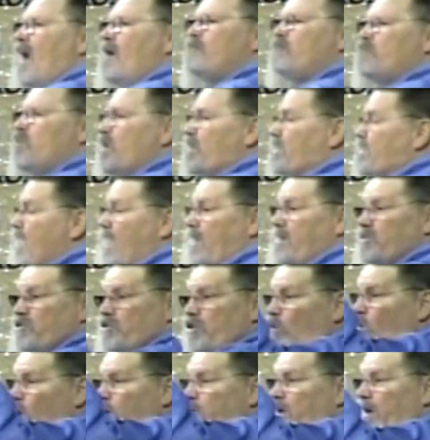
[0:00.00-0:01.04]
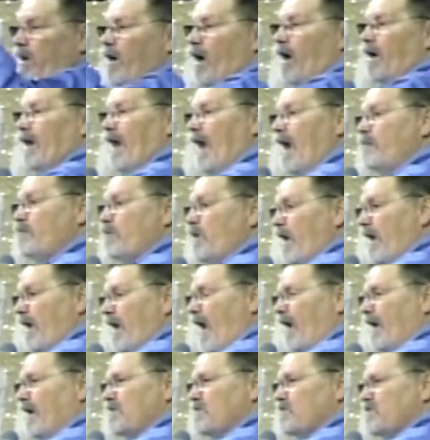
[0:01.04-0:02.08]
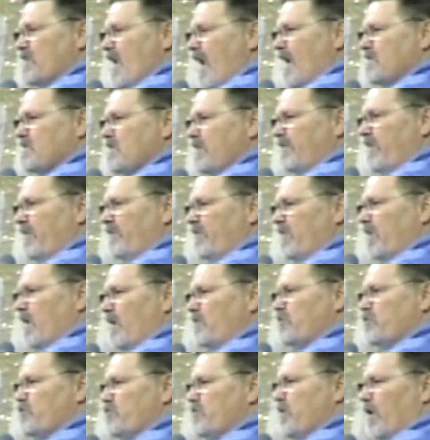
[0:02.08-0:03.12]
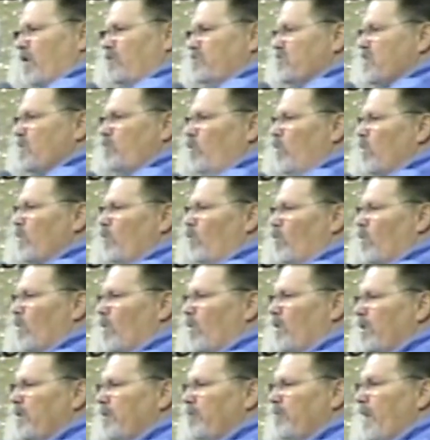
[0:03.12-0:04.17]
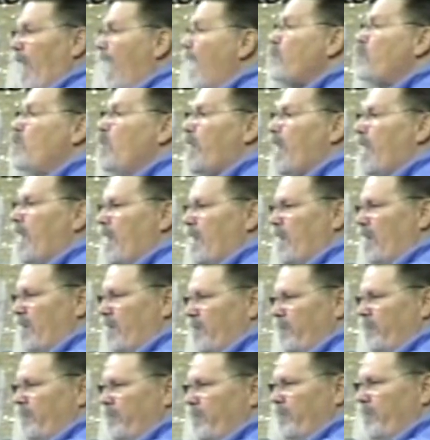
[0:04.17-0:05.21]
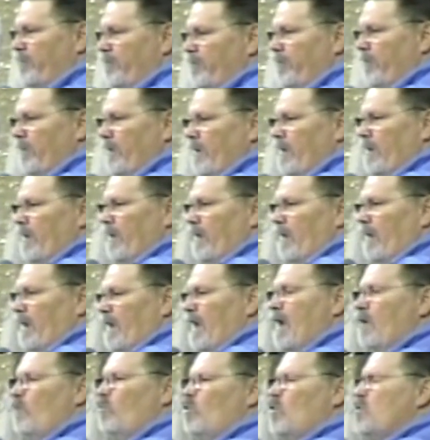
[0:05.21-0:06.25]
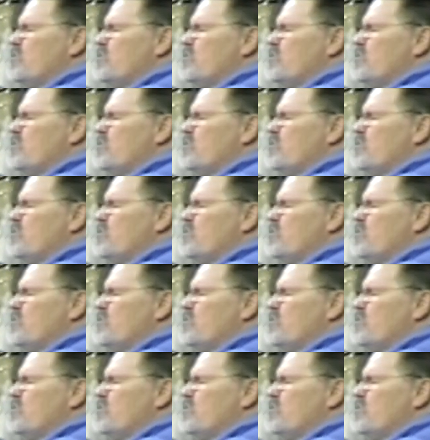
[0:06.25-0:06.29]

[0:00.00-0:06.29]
every day, so help me God, every day I get stacks of invitations to go somewhere in the world. Every day. It